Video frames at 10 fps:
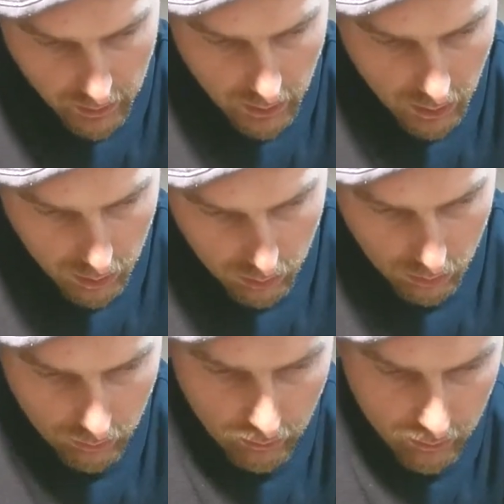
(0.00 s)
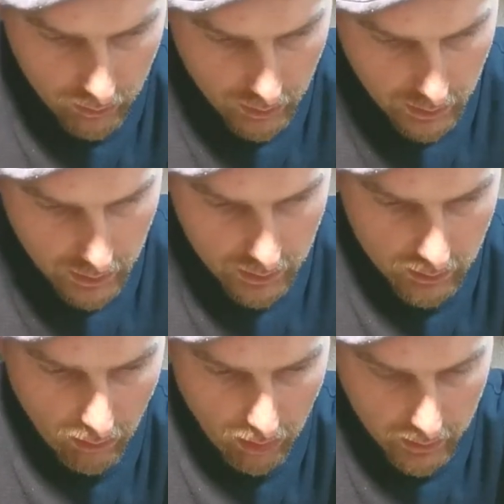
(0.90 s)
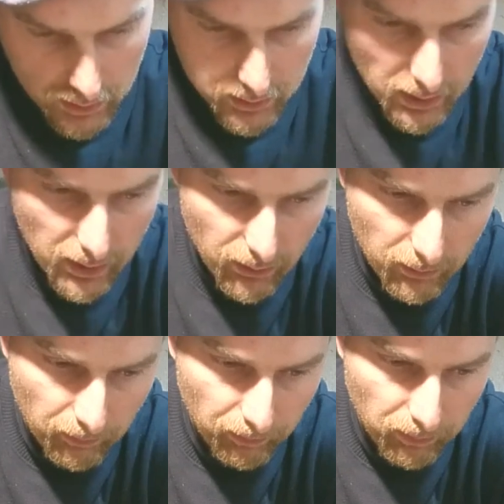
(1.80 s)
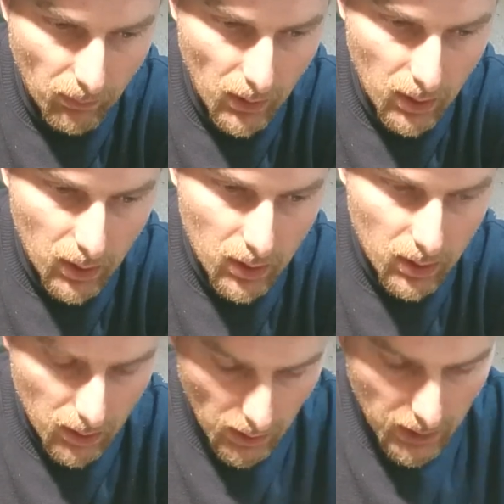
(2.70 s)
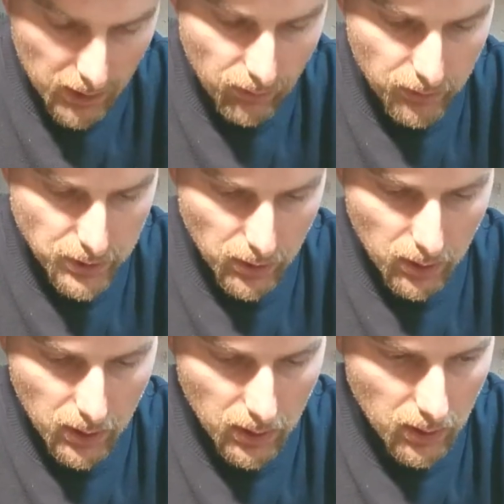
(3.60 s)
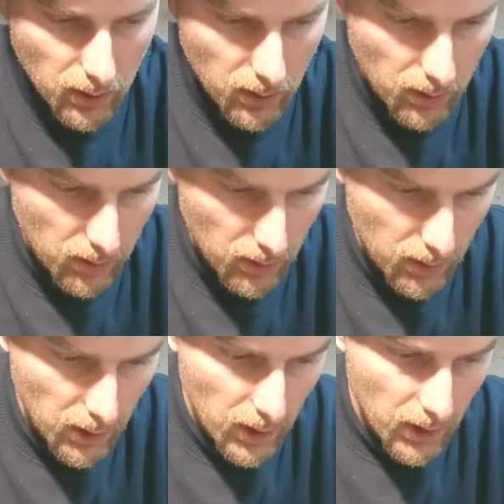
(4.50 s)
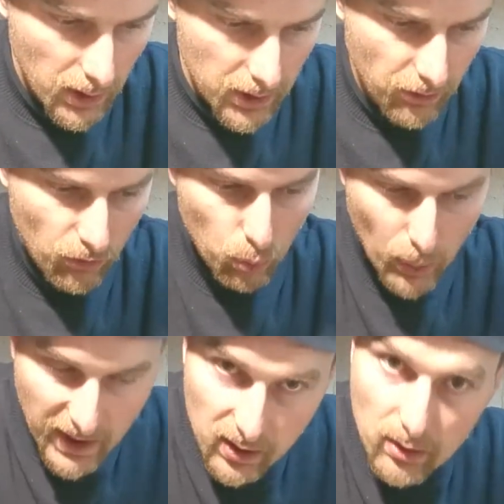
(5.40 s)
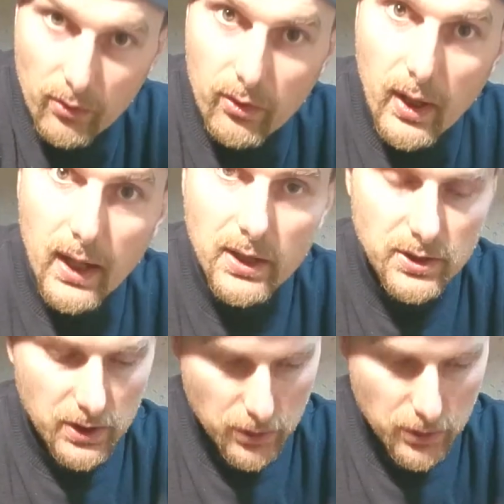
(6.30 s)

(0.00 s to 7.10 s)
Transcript: the holes in the guitars, headstock it swells and